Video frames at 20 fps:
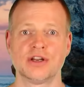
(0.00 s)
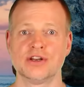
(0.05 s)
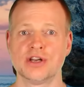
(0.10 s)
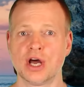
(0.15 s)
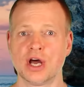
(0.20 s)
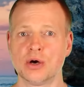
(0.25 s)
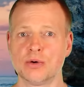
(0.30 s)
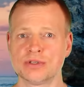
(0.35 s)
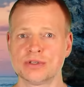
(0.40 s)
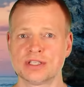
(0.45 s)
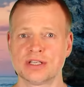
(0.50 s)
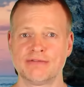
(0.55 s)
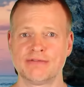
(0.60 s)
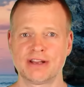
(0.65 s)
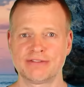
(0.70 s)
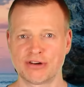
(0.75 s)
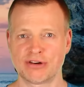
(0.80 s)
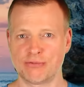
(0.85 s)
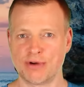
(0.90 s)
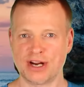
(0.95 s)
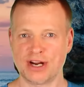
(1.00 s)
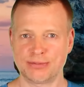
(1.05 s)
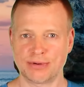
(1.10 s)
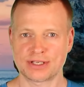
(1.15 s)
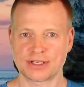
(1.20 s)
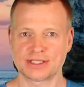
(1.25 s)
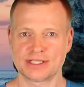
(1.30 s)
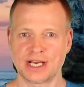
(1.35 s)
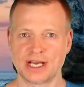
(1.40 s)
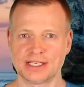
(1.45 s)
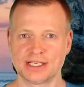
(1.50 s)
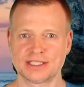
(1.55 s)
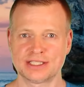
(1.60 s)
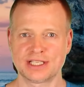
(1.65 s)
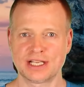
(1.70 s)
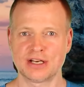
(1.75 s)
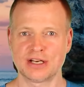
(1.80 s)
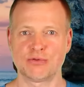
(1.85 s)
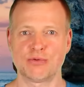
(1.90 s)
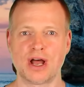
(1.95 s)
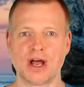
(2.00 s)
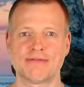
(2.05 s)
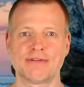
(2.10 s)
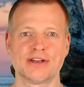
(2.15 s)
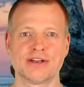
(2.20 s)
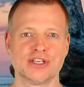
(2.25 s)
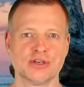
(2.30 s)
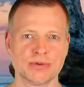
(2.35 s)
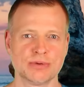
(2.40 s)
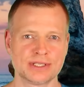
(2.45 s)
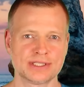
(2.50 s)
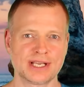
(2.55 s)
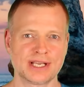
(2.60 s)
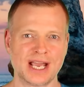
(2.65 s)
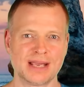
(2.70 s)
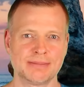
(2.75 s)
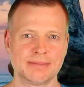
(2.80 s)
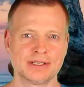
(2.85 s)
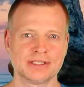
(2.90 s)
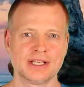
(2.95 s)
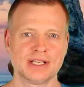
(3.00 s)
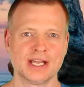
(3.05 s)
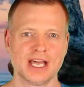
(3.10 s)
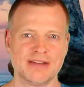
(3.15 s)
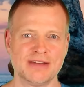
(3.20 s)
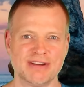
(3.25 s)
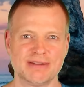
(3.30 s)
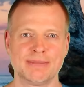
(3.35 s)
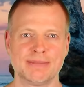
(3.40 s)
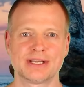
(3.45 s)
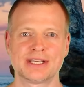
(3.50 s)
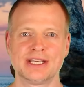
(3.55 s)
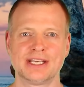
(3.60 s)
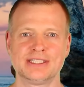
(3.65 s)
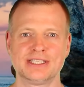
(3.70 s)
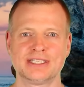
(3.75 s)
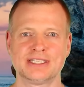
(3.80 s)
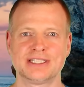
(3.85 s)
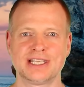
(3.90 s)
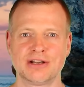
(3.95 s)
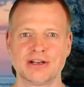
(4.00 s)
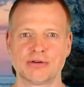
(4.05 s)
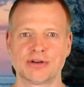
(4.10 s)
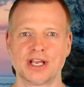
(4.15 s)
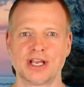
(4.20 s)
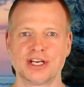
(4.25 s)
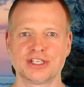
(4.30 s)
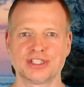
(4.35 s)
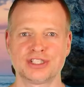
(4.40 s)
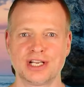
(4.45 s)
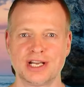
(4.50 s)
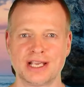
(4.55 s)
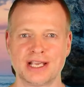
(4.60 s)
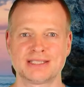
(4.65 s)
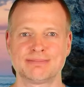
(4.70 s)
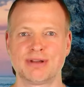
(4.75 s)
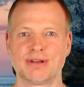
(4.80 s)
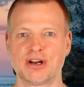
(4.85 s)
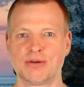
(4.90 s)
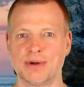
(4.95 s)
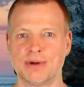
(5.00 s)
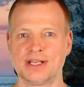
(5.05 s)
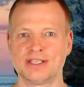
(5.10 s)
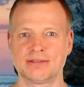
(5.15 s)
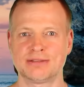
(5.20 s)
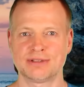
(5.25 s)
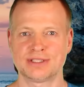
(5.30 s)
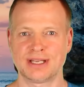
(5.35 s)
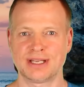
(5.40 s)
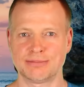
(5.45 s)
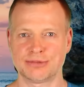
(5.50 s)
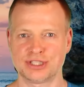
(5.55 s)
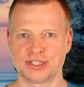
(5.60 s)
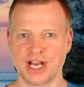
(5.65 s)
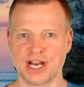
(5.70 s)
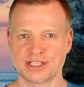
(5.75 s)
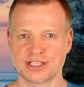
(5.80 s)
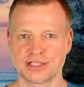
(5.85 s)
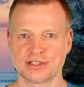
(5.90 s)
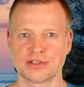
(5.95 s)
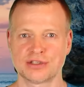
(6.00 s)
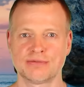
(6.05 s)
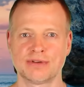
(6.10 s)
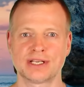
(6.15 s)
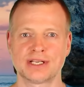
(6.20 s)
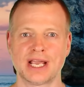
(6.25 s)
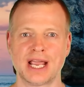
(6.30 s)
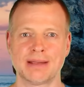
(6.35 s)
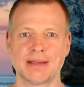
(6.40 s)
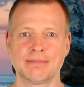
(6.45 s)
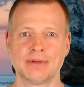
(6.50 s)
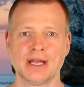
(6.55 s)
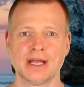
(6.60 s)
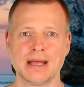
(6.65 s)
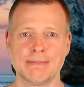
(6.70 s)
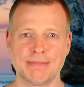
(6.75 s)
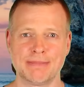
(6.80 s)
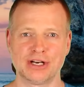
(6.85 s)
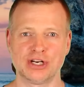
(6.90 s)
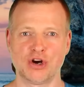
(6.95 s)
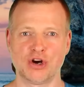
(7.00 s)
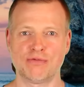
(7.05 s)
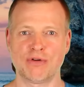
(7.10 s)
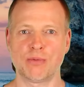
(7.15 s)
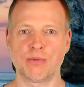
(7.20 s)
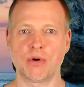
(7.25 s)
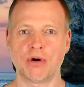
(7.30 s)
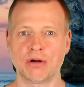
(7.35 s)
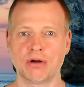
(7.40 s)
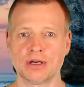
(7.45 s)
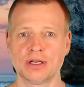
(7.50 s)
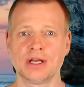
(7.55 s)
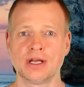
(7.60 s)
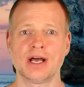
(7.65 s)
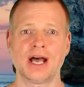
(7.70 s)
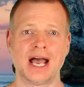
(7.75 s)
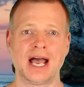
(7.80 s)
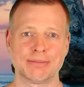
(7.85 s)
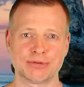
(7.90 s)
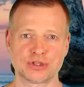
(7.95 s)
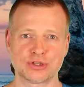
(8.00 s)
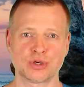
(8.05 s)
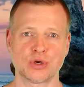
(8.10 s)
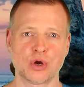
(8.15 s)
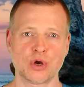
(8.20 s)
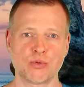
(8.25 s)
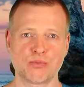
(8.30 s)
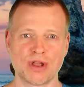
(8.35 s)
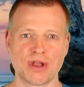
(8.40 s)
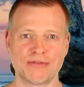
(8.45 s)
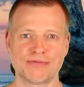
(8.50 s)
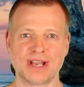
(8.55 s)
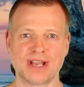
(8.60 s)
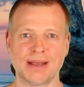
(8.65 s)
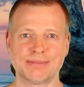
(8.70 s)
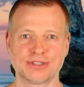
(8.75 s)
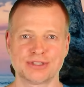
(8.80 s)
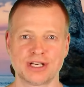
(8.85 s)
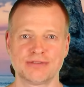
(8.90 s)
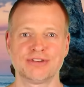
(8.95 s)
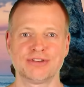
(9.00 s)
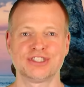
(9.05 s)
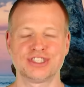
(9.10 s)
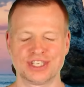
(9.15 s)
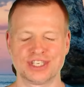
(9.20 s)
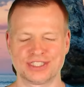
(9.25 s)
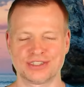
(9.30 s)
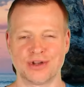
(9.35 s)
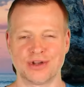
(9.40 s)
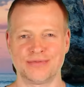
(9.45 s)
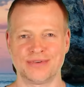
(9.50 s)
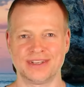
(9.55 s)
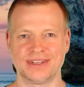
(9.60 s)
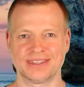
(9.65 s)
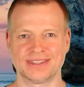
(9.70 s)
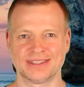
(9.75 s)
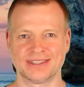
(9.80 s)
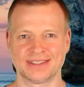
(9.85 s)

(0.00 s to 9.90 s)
Note that the Redrock study is still a rather new assignment and that McKinsey still occasionally experiments with some changes to the game, but overall I'm sure we have captured the gist of it.